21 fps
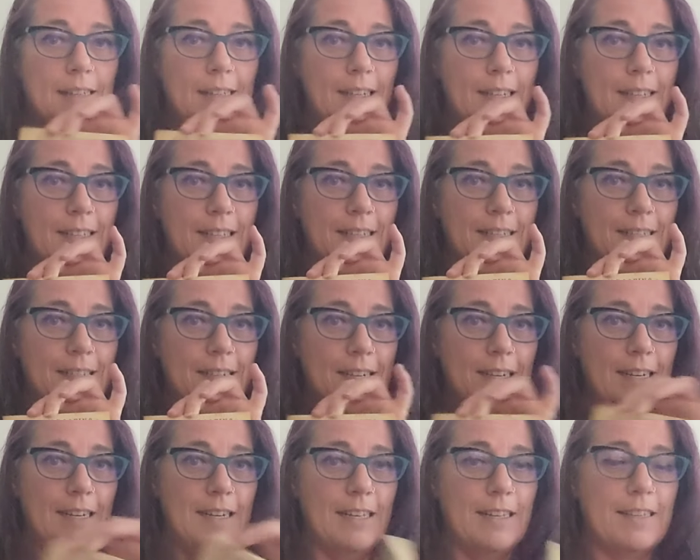Da, da,
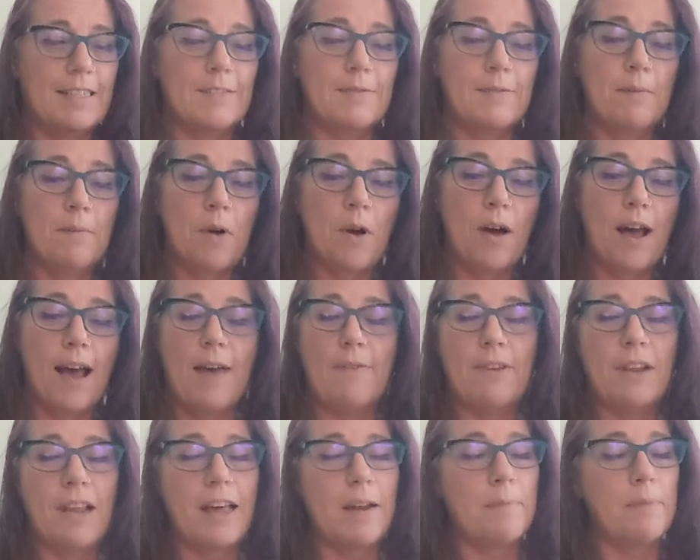da. This one won't have
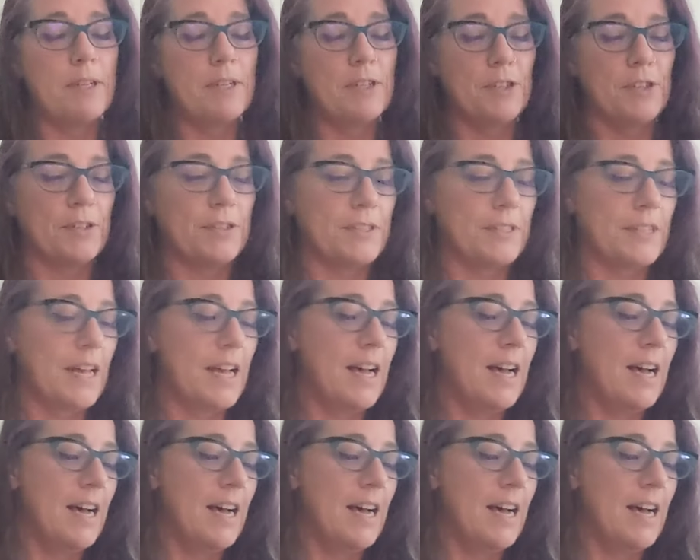a lot of pictures,